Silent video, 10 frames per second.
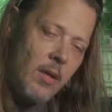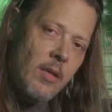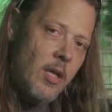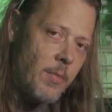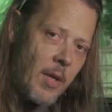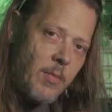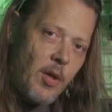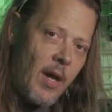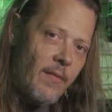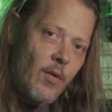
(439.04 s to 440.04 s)
Sometimes
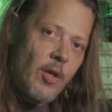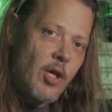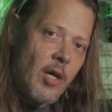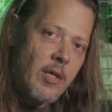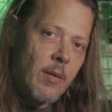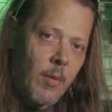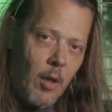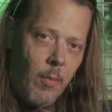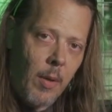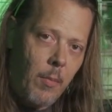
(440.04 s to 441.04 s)
you have to adjust them a
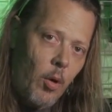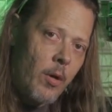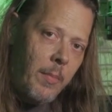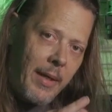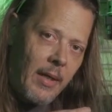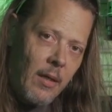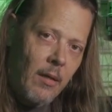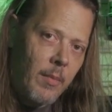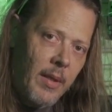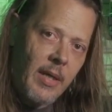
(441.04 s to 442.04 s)
little bit more to make it a
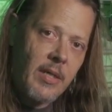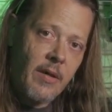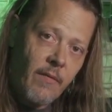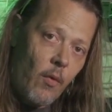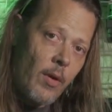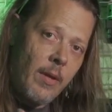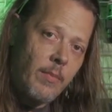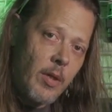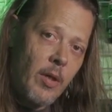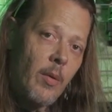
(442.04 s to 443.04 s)
little bit easier for them
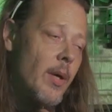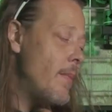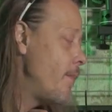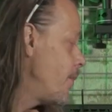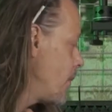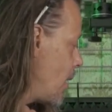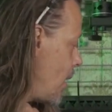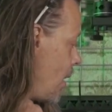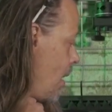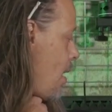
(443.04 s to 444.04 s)
to do
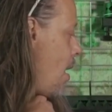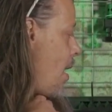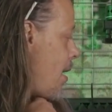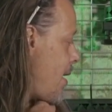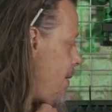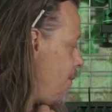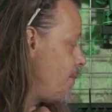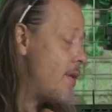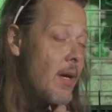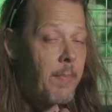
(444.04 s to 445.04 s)
it.
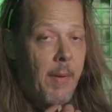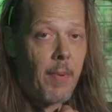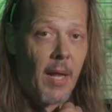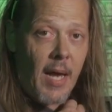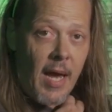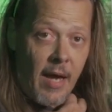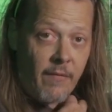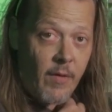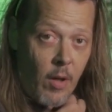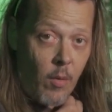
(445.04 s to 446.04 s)
Some people I
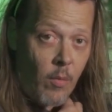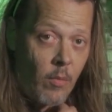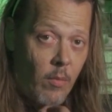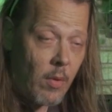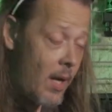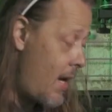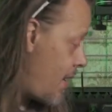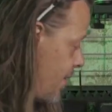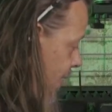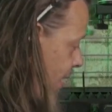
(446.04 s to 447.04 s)
have known
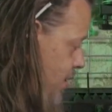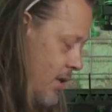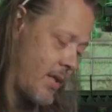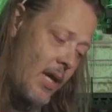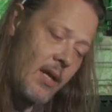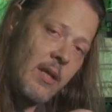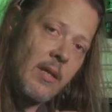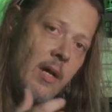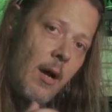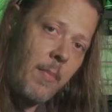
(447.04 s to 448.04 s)
have actually taken the
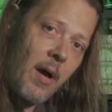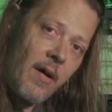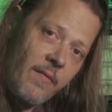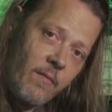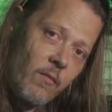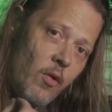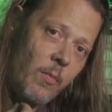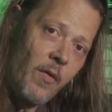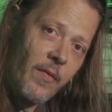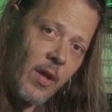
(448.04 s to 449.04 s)
top off,
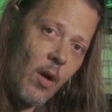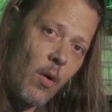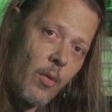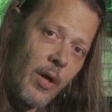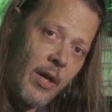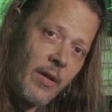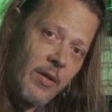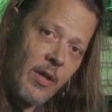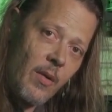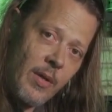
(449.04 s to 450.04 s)
removed the O-ring
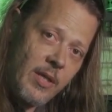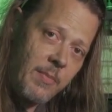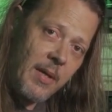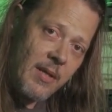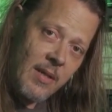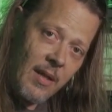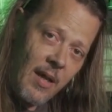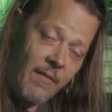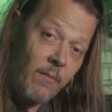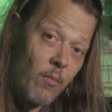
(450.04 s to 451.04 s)
so it spins a
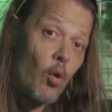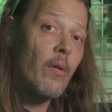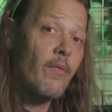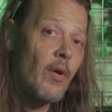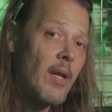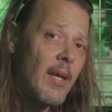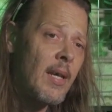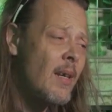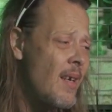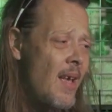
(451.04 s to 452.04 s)
lot more freely.